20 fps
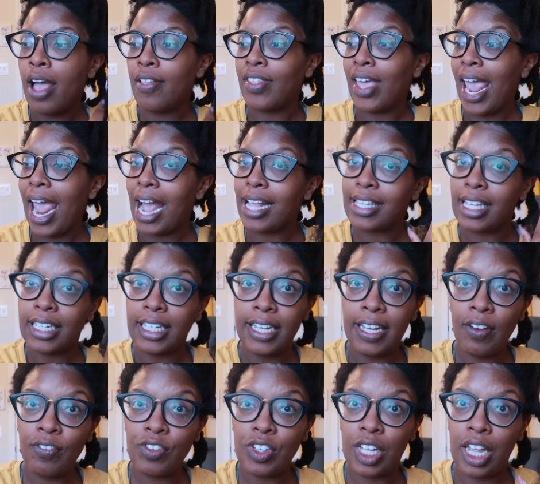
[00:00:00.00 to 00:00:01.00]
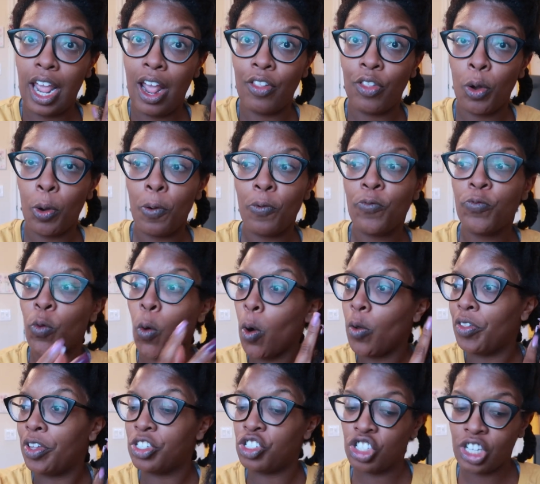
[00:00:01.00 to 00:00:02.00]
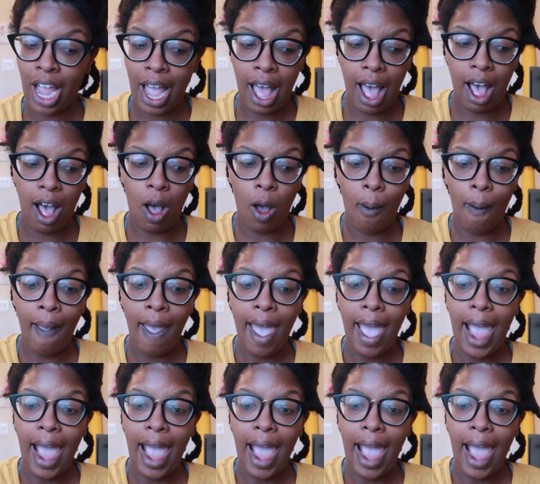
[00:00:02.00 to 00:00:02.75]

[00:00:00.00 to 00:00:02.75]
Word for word: They had to live together for the child.